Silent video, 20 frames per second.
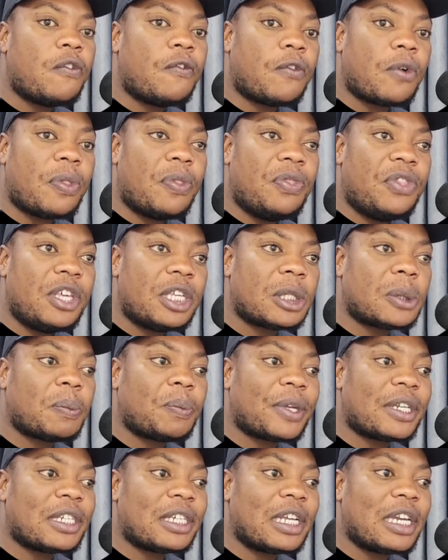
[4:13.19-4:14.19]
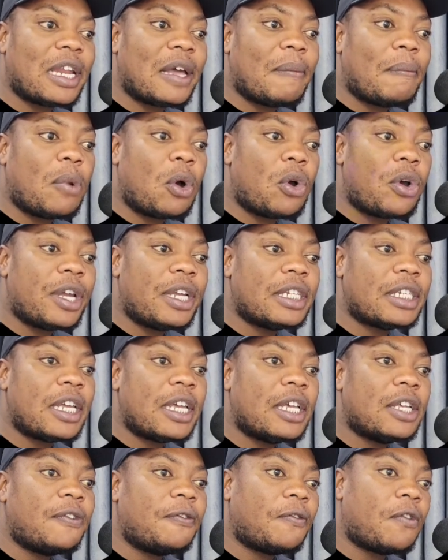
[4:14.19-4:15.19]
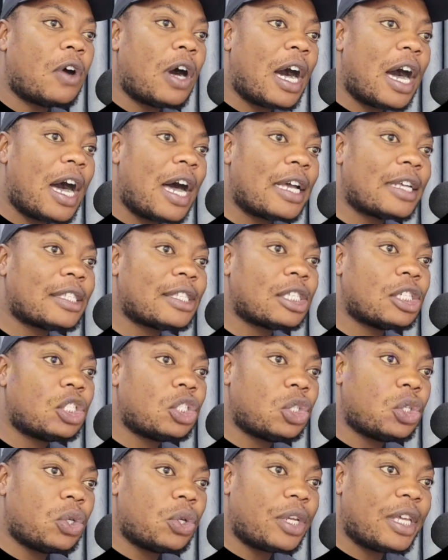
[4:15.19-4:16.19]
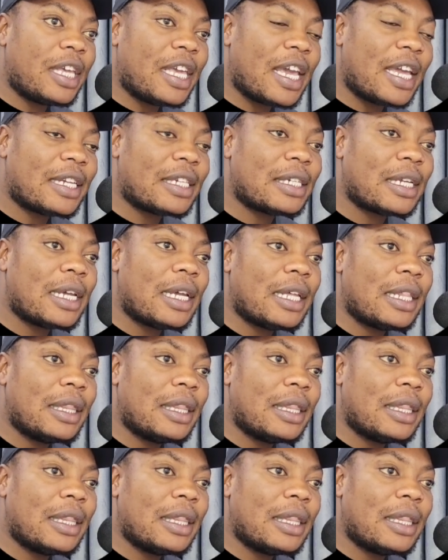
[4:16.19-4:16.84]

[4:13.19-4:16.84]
for this particular point for us to get